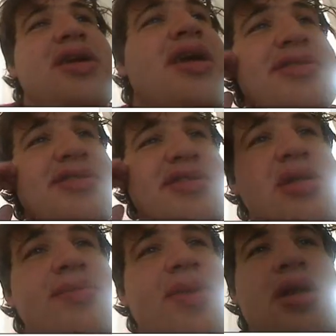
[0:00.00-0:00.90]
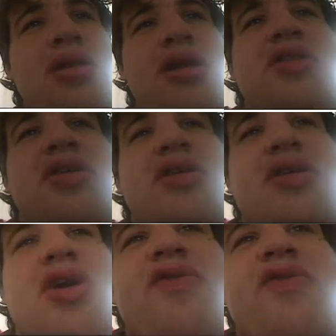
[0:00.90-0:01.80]
He's still modeling for the
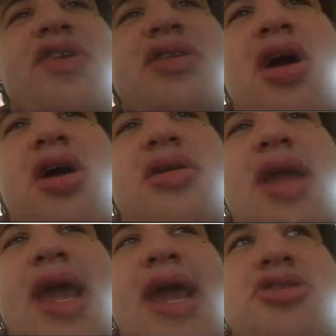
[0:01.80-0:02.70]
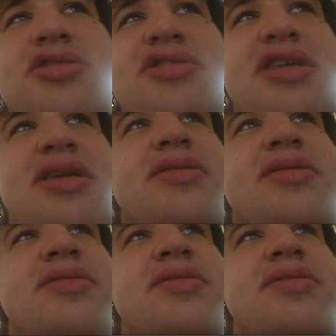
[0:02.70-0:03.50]
Covent Garden Agency,